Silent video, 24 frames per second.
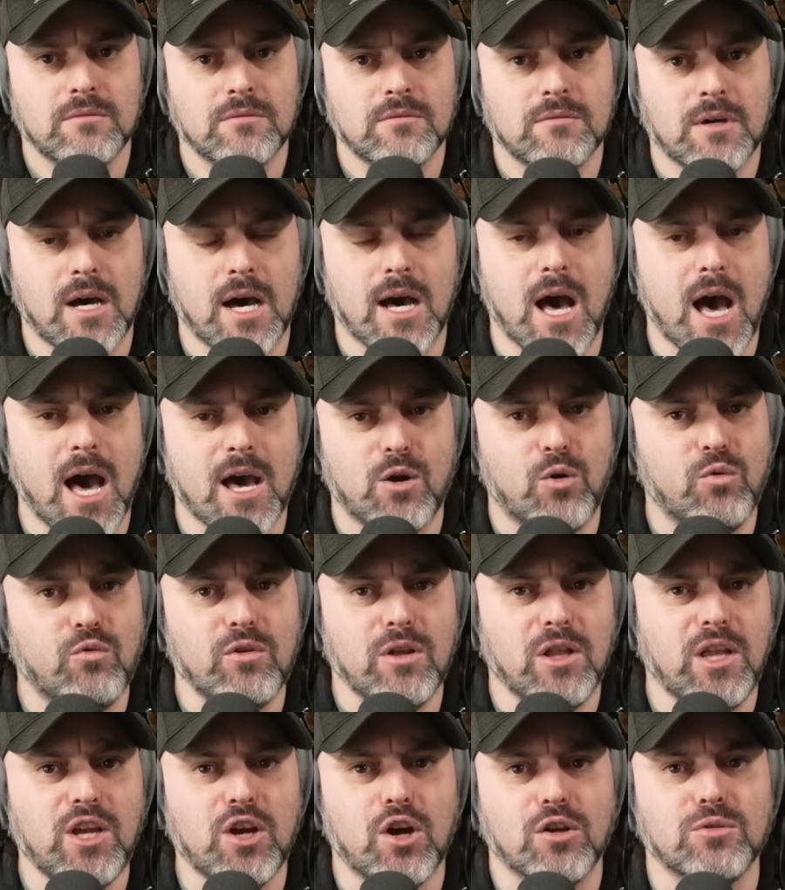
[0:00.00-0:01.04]
I don't
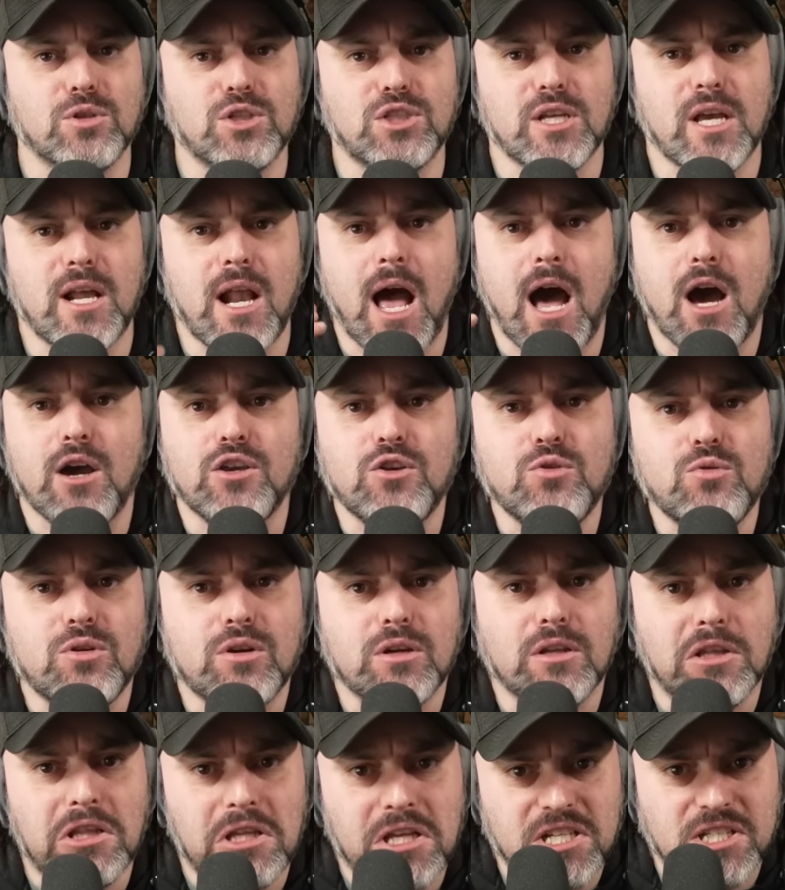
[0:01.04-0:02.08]
really understand how you
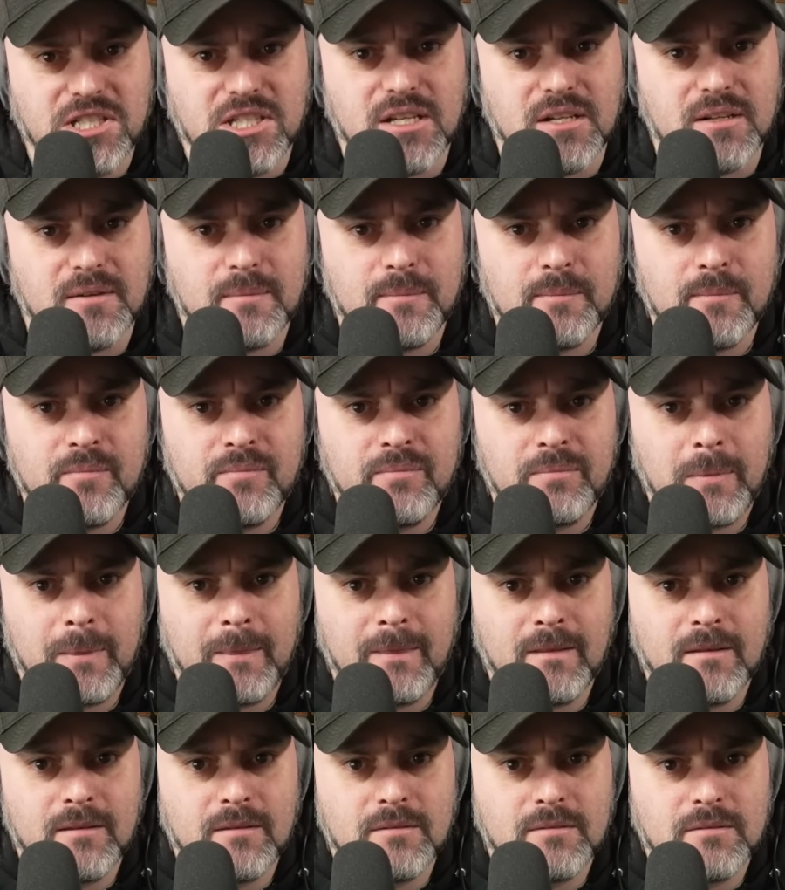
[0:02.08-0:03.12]
could listen
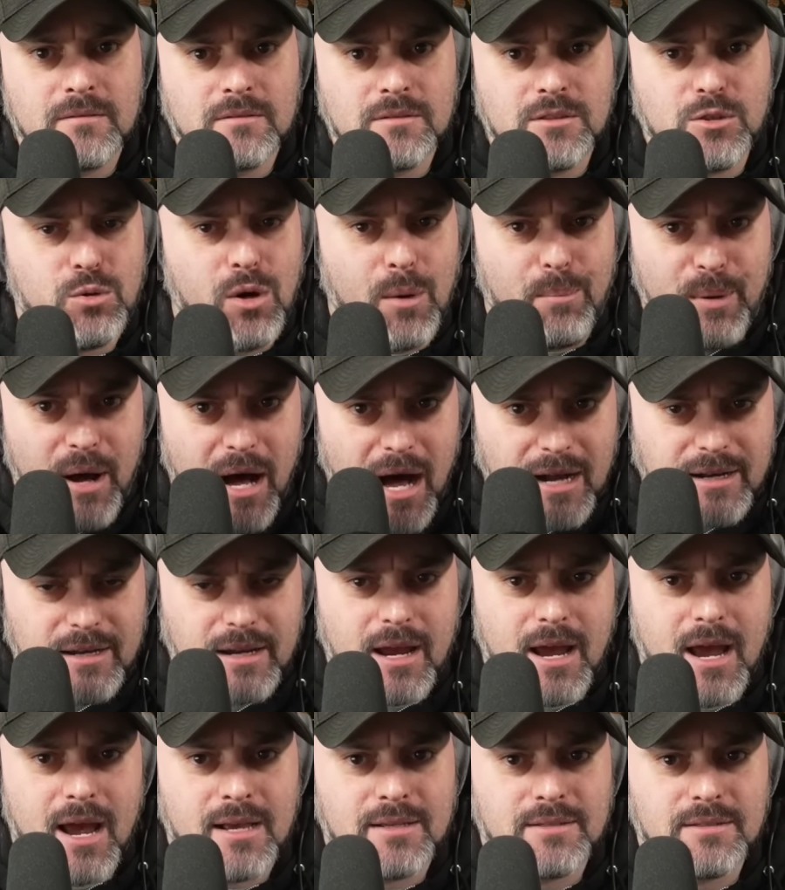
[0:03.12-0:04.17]
to a
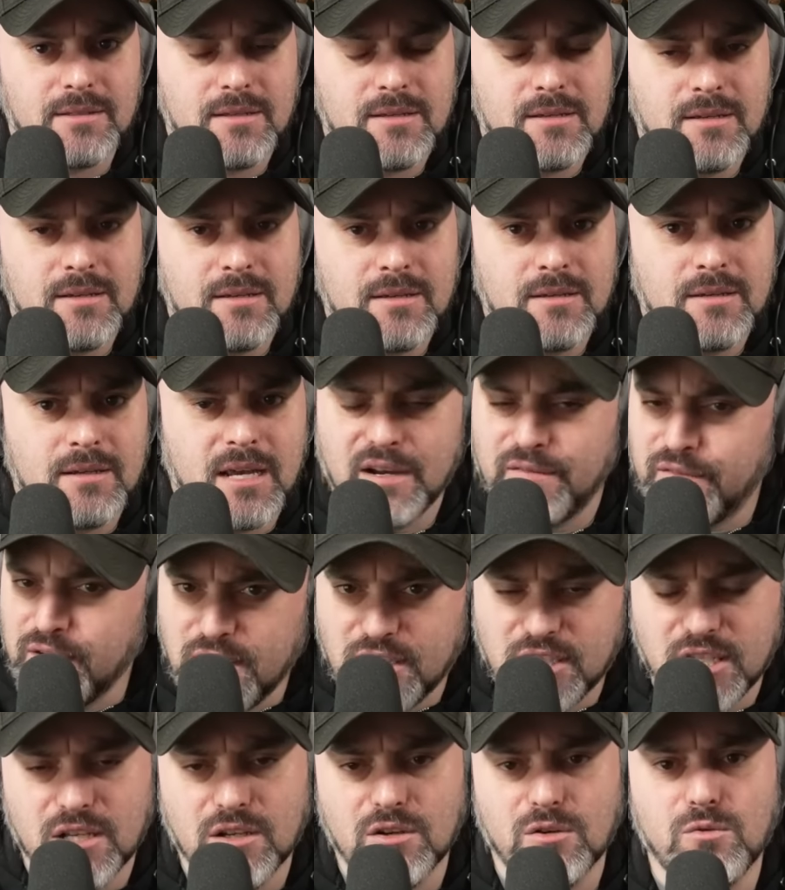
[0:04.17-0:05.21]
podcast every
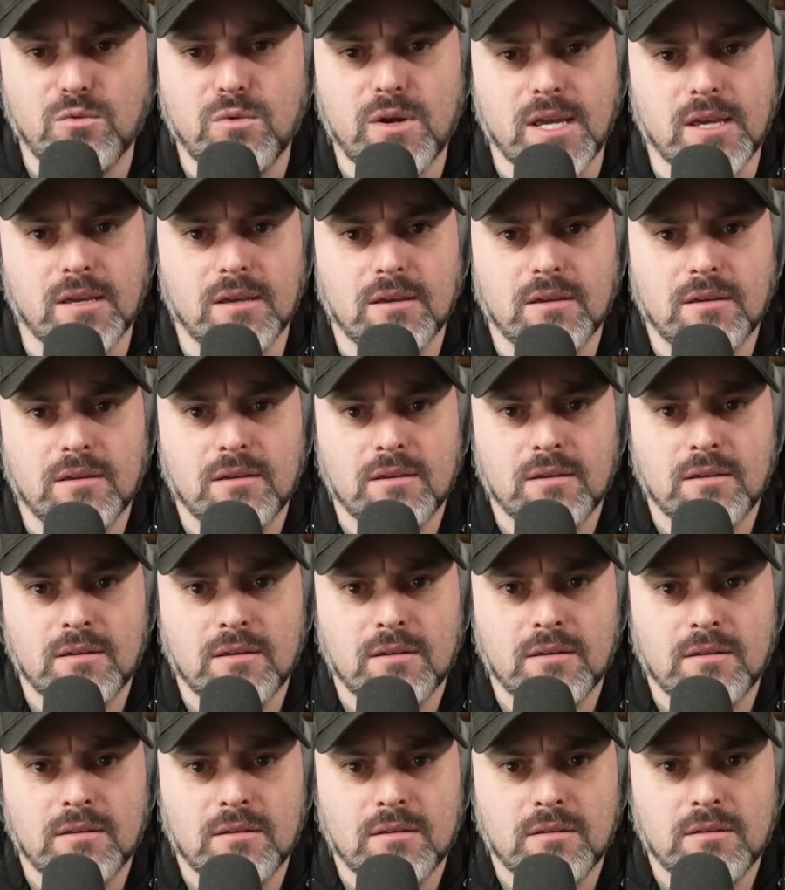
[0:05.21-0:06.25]
single week,
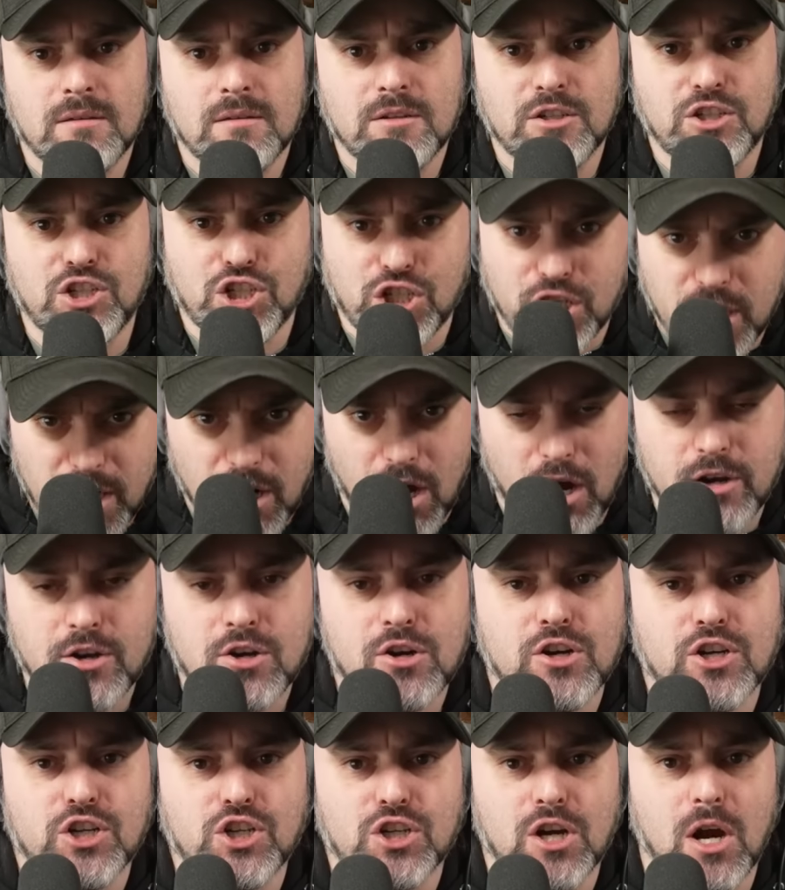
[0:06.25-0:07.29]
shit on
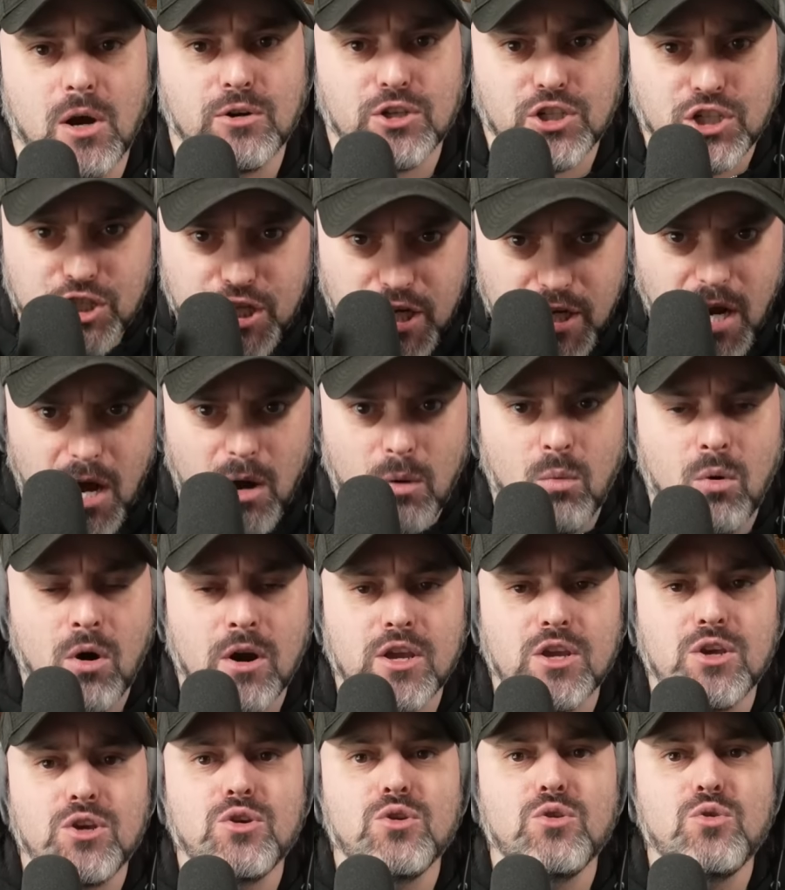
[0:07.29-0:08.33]
your show, shit on
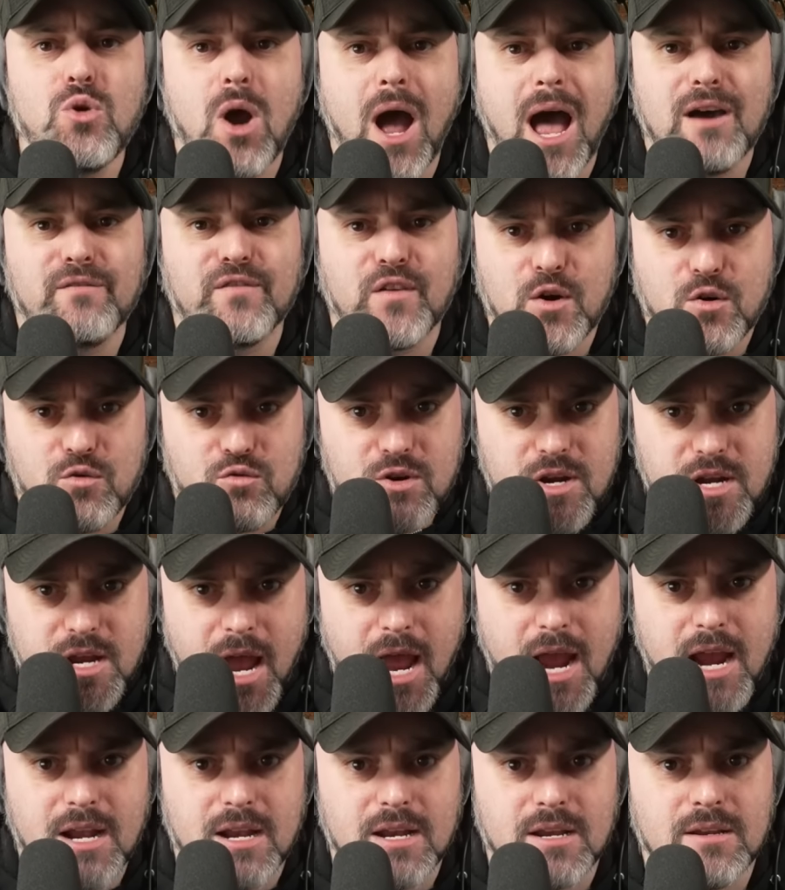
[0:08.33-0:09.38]
what you have
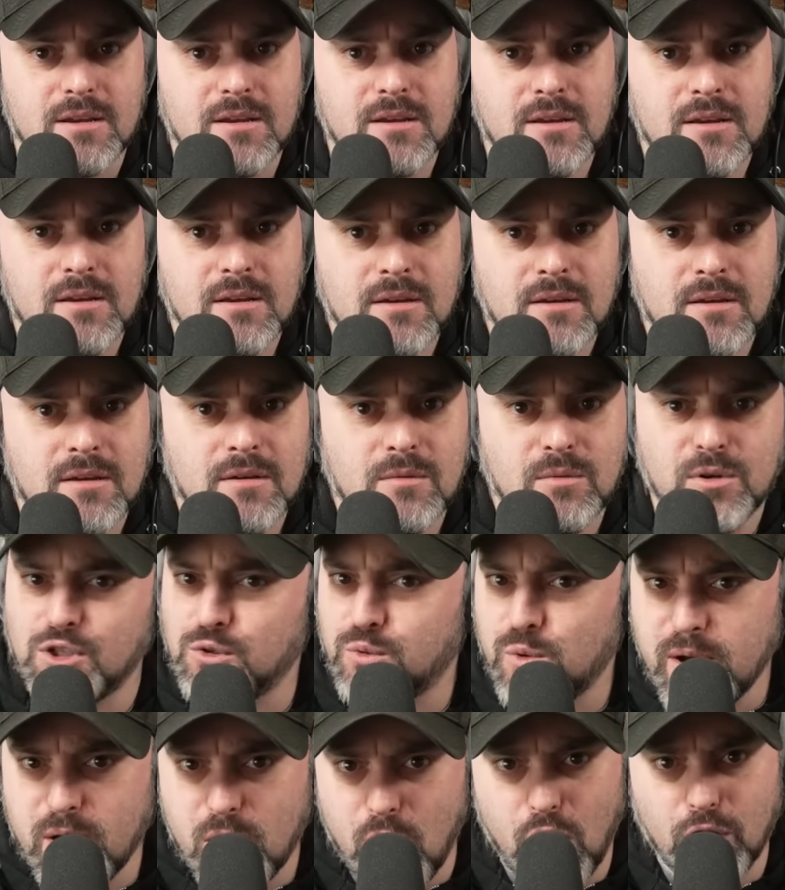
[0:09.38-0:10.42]
created, which
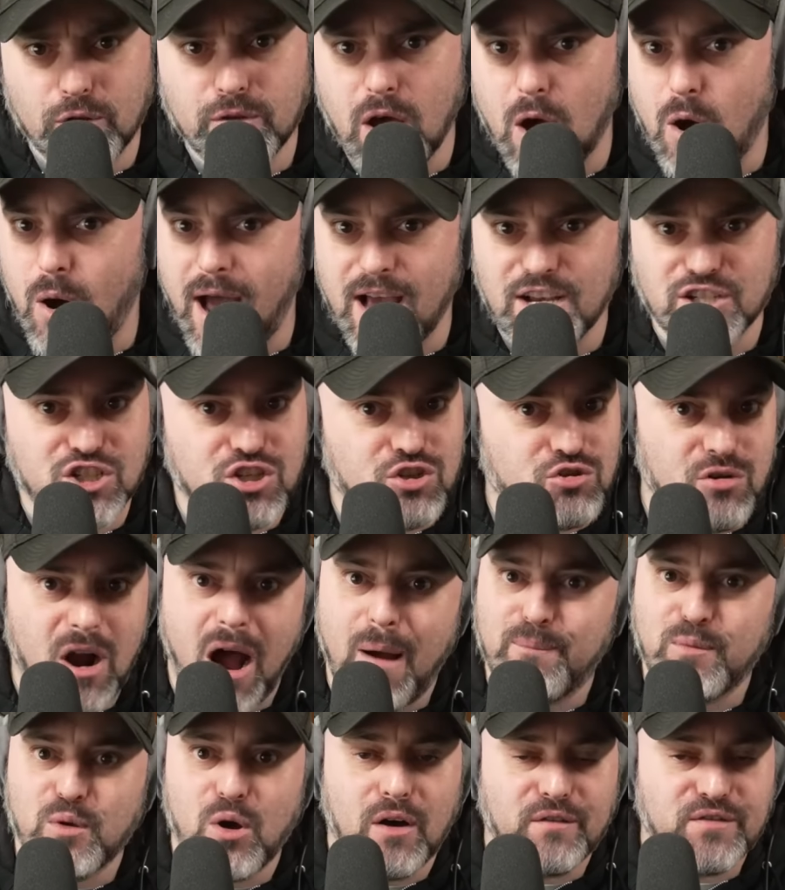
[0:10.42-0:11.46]
we all know has
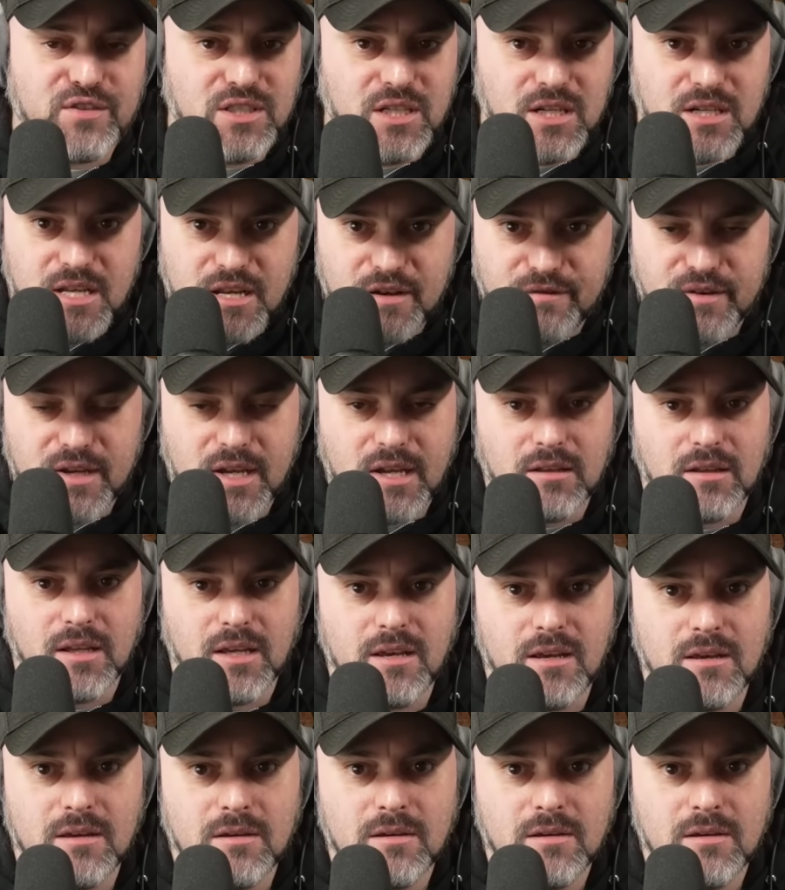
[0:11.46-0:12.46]
dropped off significantly.